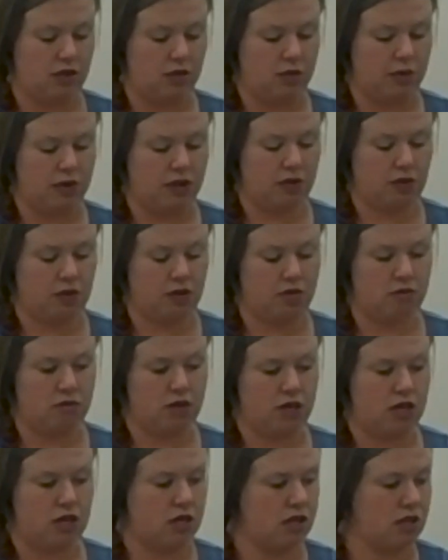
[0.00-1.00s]
went the wrong
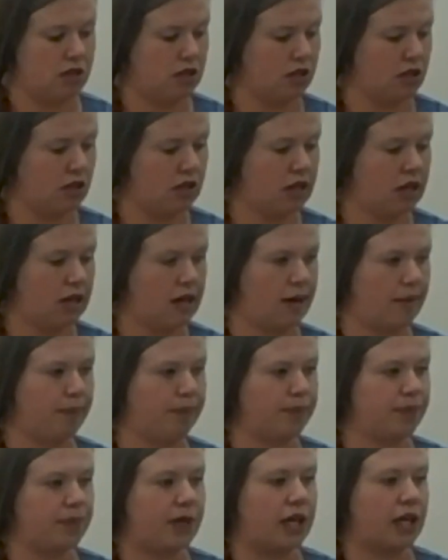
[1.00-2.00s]
way
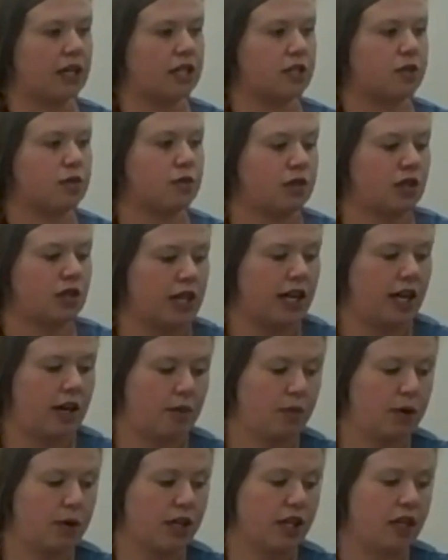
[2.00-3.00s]
um, because
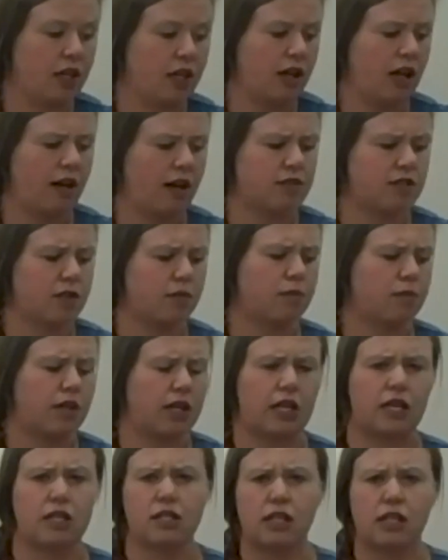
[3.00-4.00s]
again, we're gonna have some
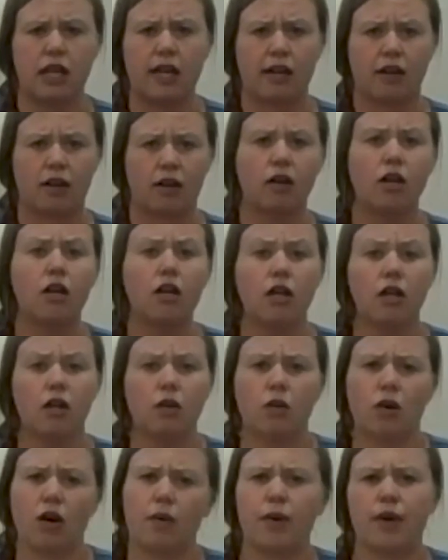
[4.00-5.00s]
things later
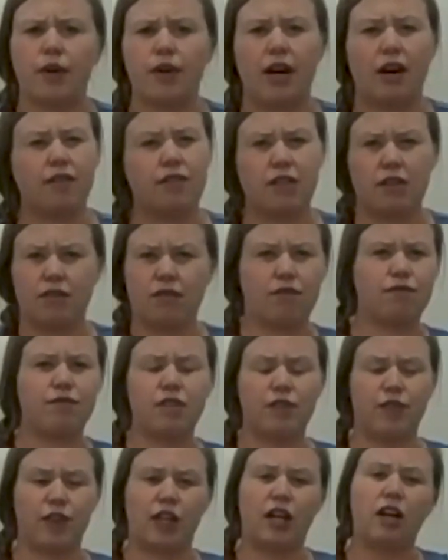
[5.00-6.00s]
where I want you to have to,
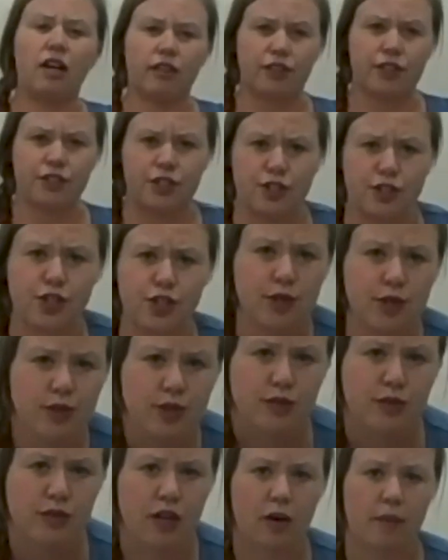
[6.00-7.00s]
different colors to
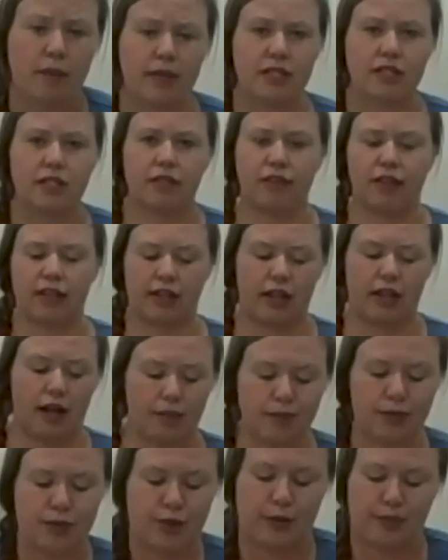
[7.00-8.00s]
choose from and stuff like
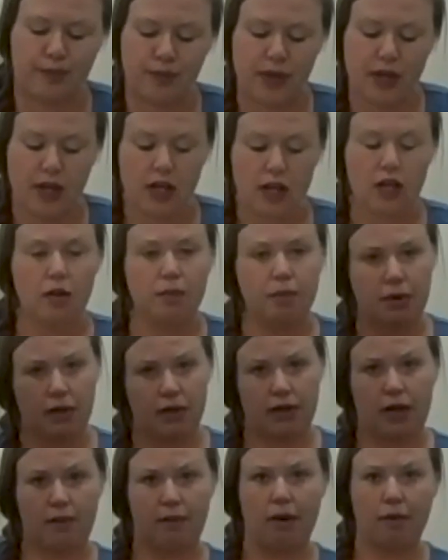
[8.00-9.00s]
that. So, but
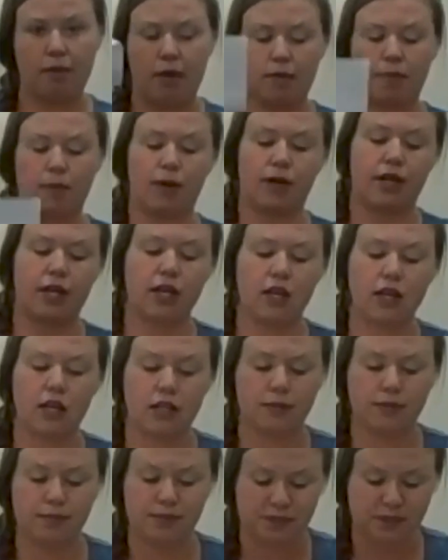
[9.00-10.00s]
I've got my paper
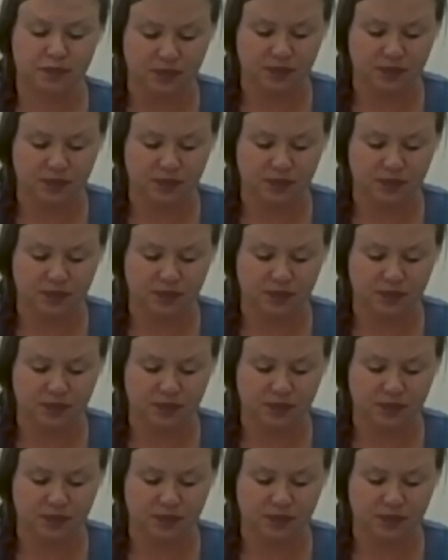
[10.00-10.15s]
here.